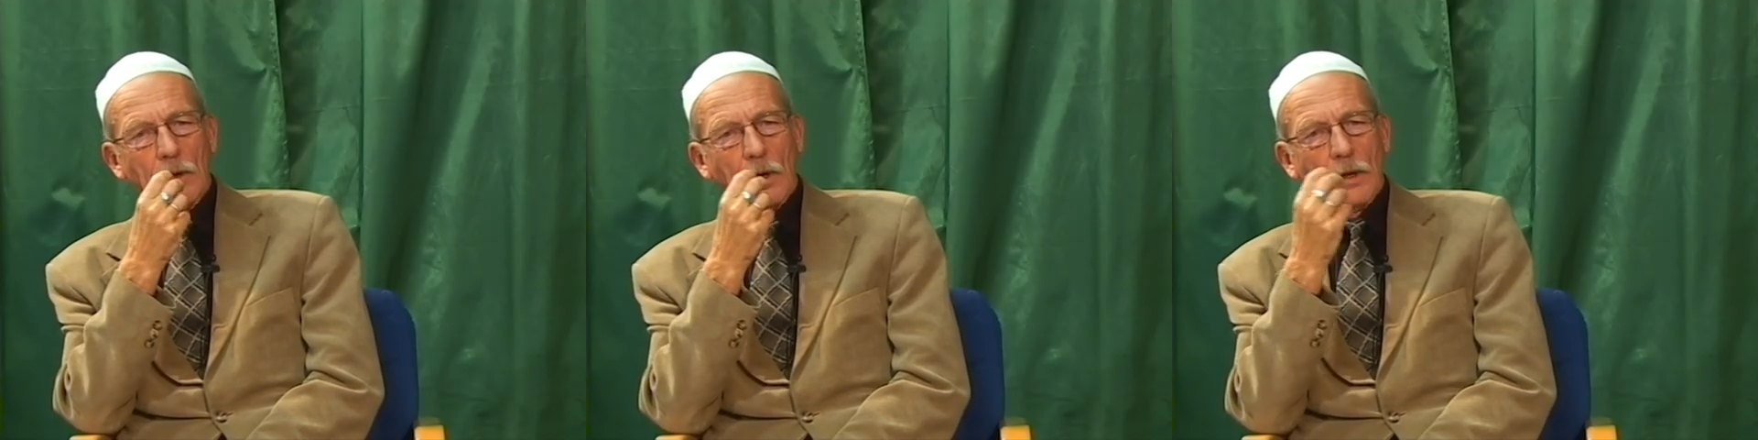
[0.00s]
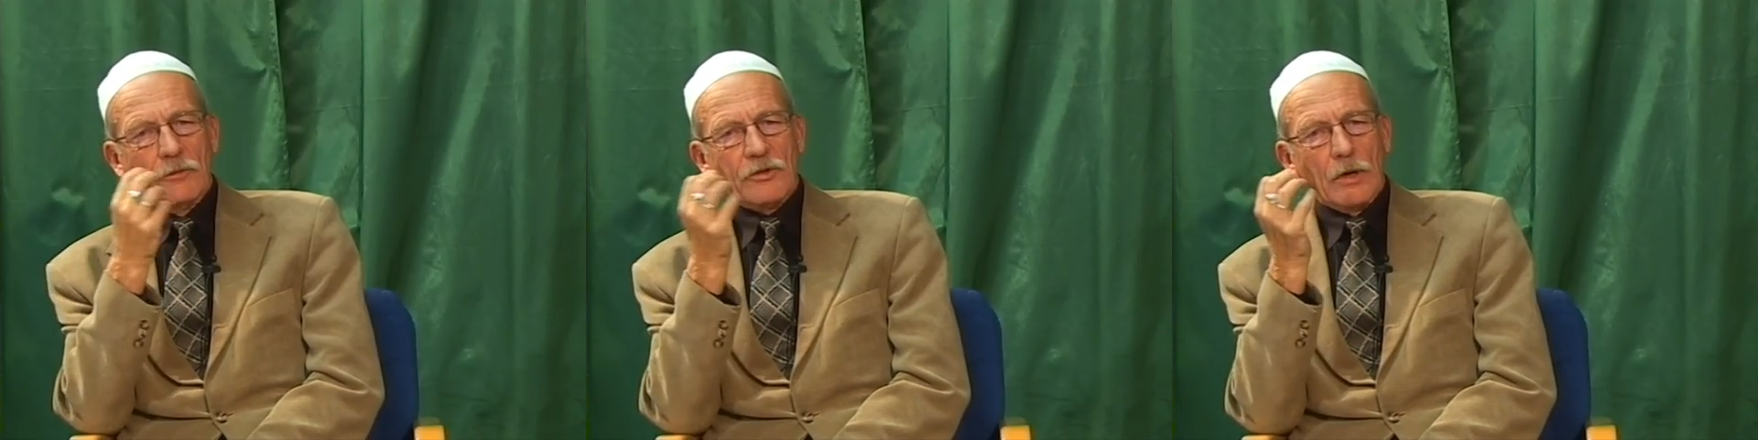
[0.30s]

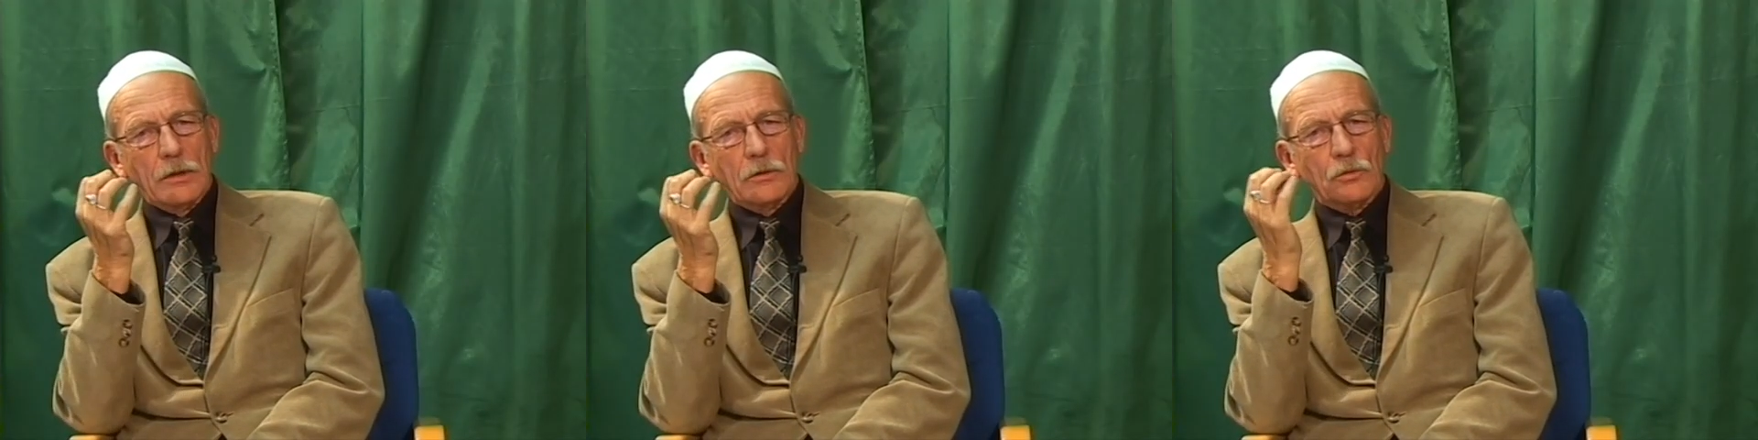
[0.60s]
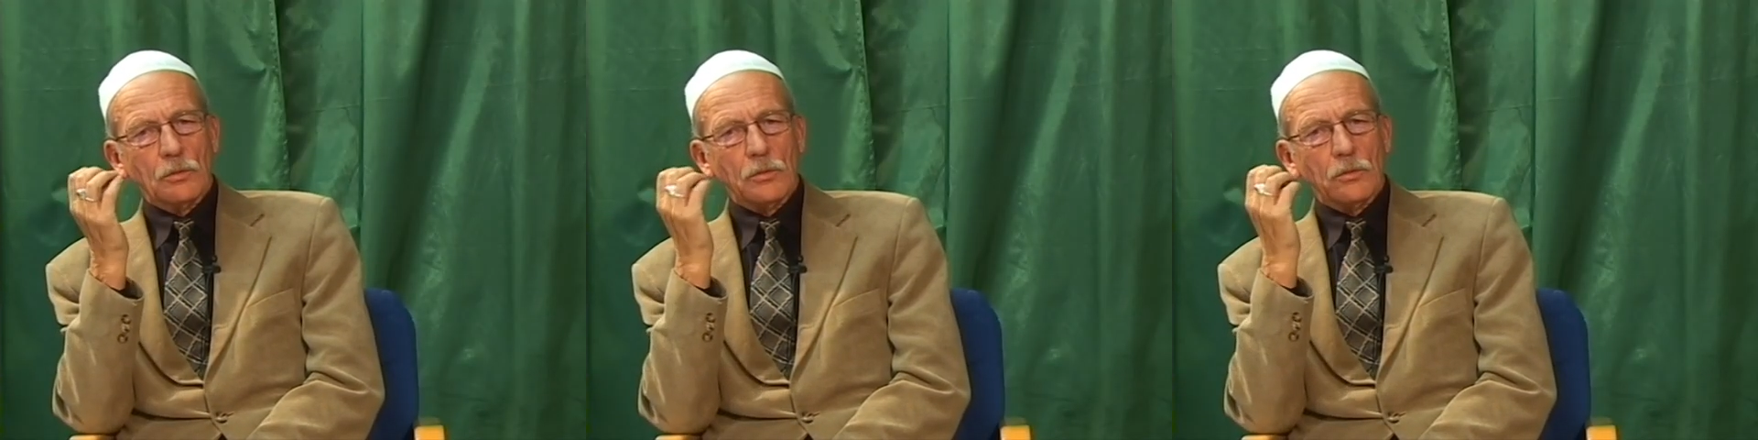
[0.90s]
I've tried
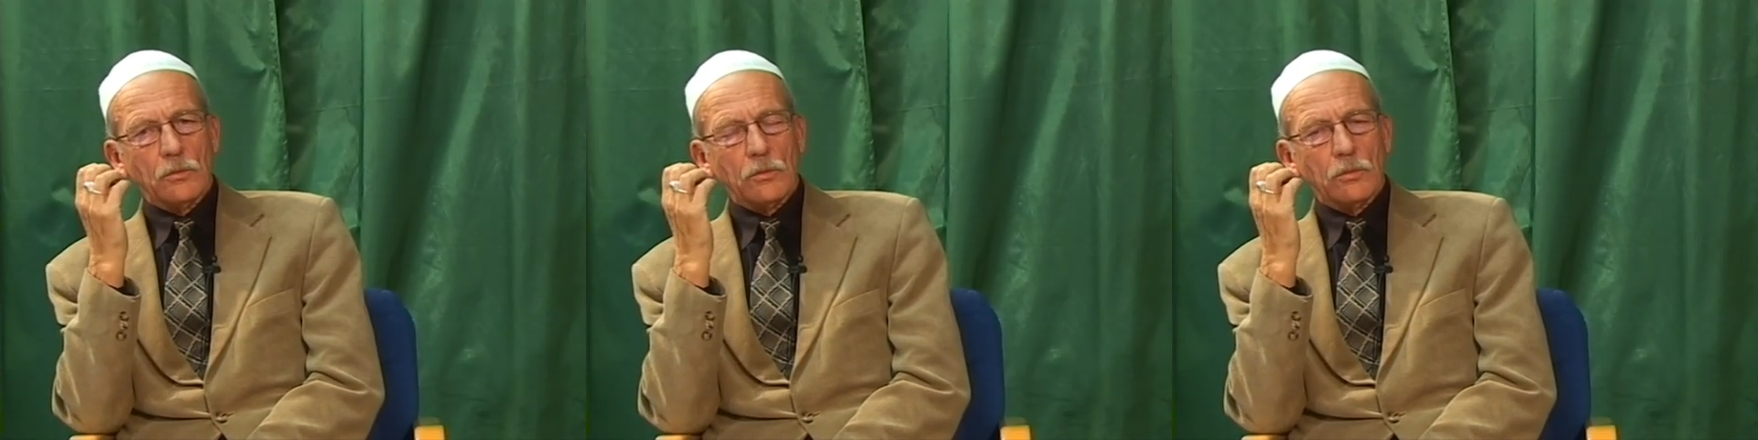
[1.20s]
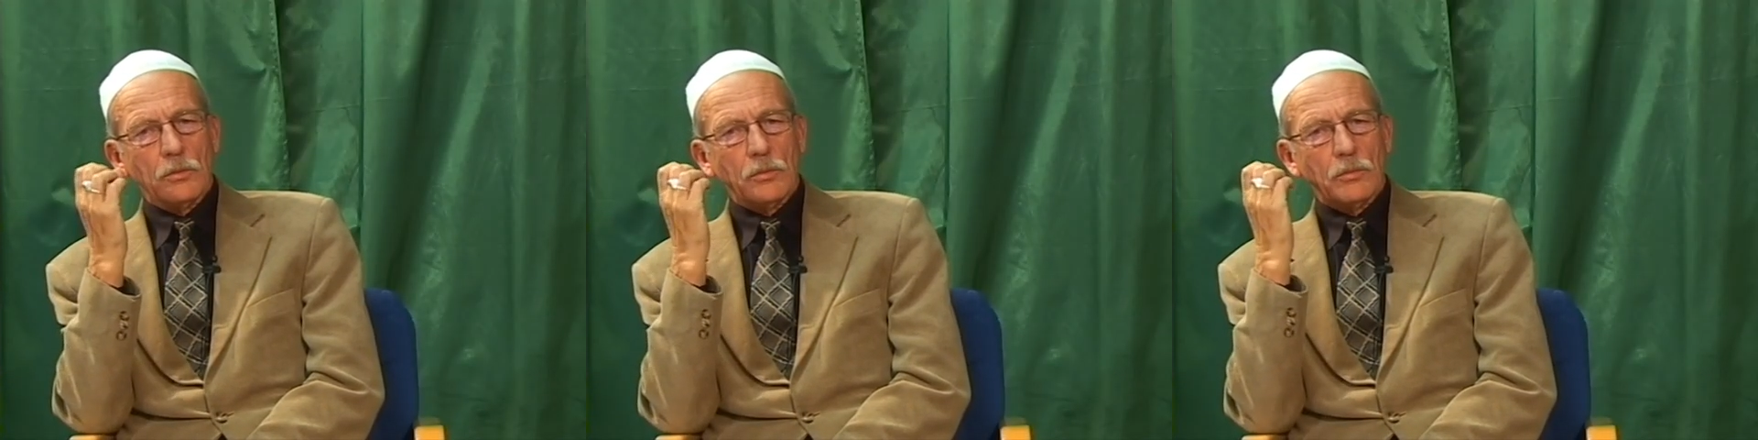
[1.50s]

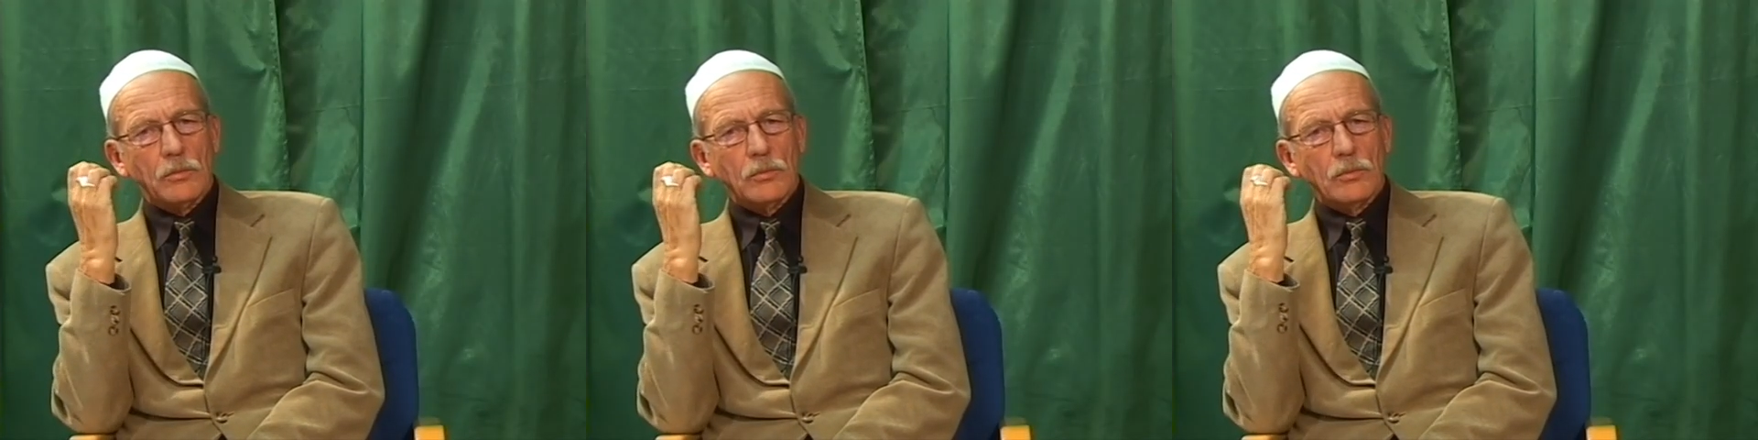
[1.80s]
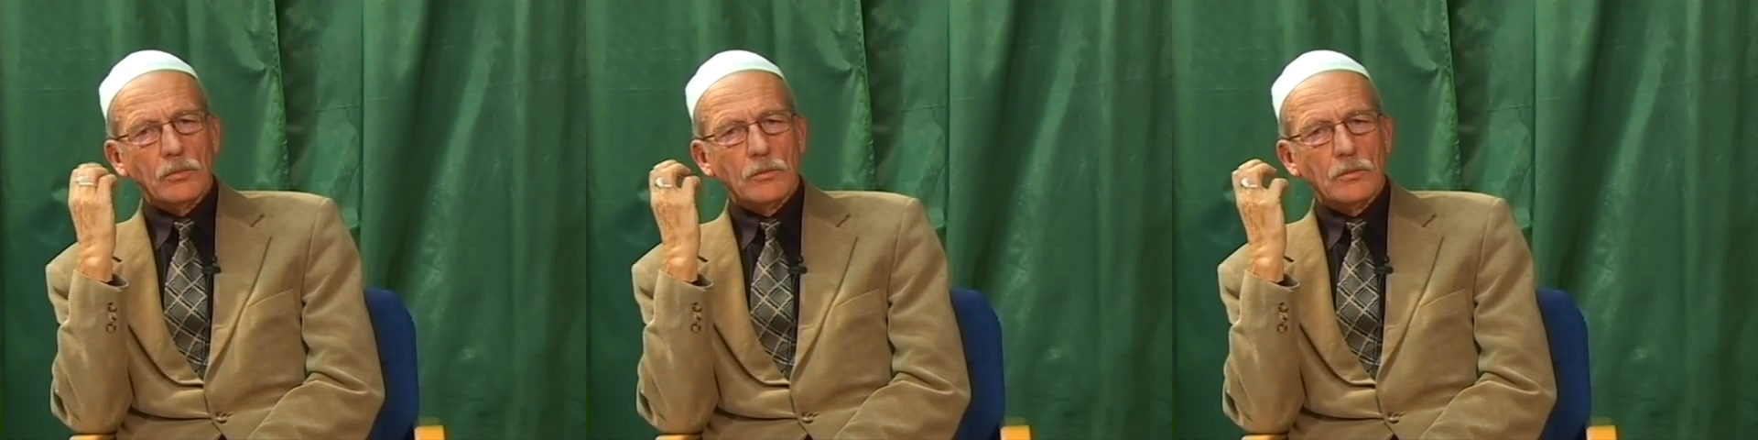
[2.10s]

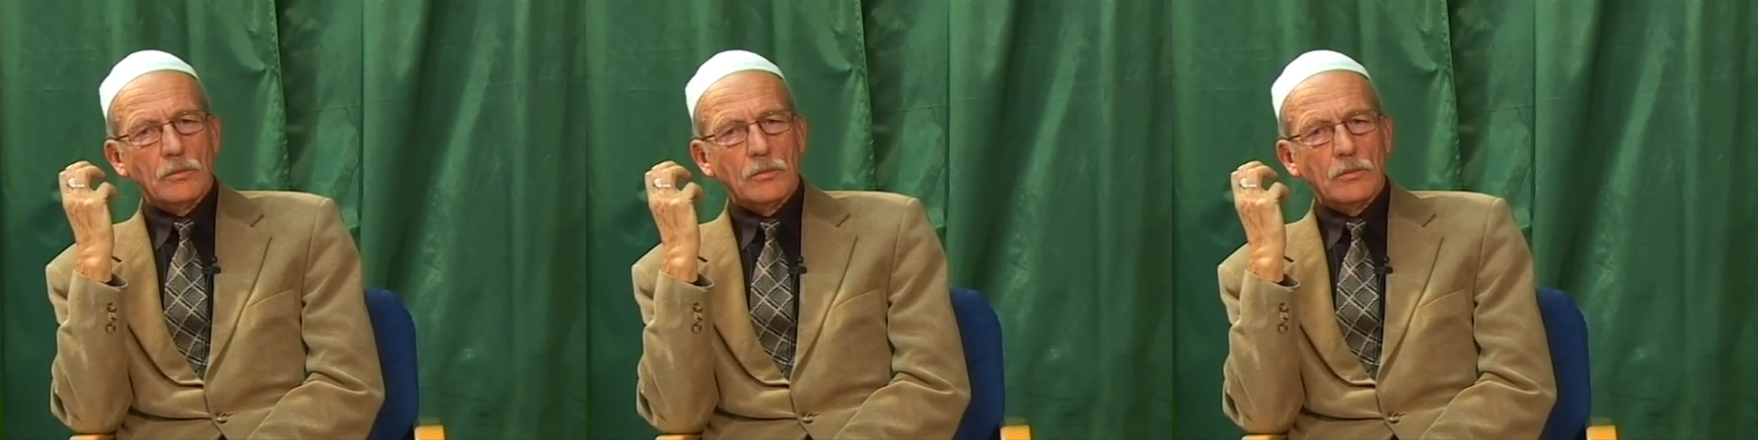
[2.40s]
to